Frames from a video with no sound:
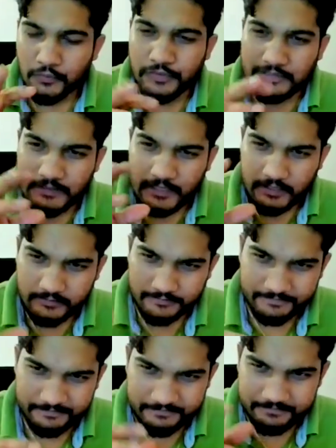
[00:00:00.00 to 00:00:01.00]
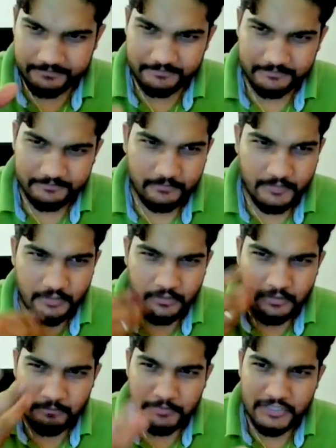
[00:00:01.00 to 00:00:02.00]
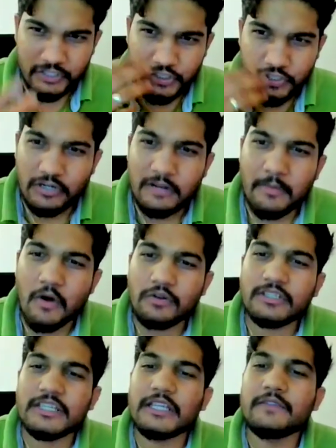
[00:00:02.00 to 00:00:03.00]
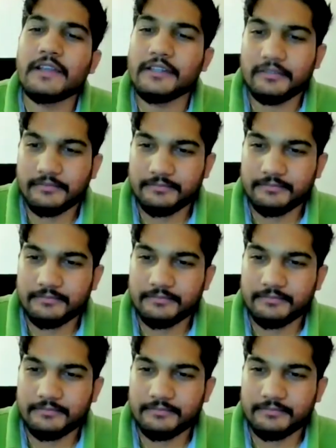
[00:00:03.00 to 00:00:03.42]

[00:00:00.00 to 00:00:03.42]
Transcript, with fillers: to further, you know, be sure about the event.